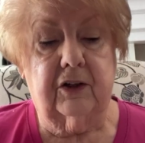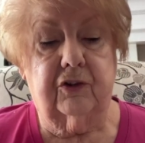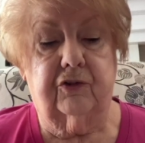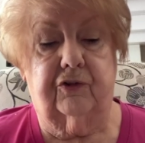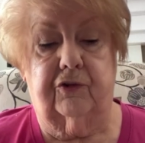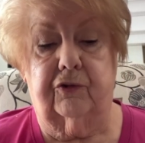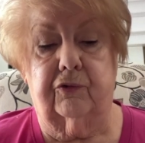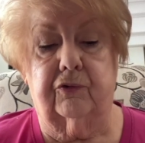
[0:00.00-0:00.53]

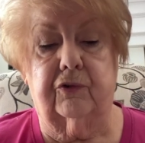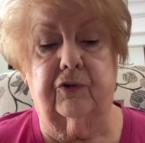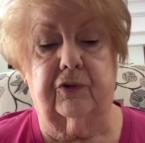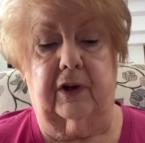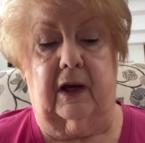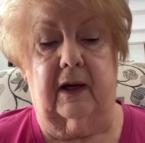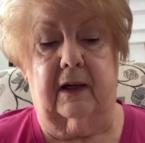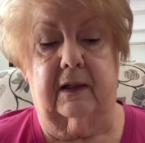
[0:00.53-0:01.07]
Junior
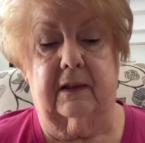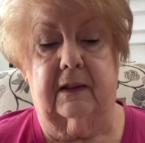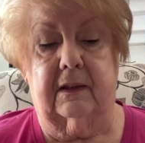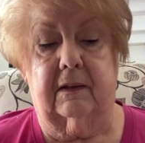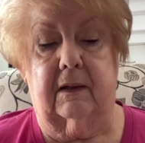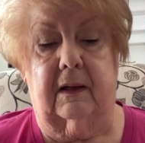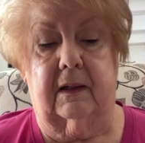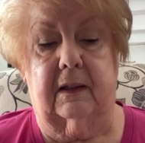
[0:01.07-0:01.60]
died
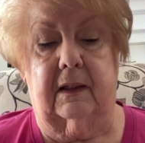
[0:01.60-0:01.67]
in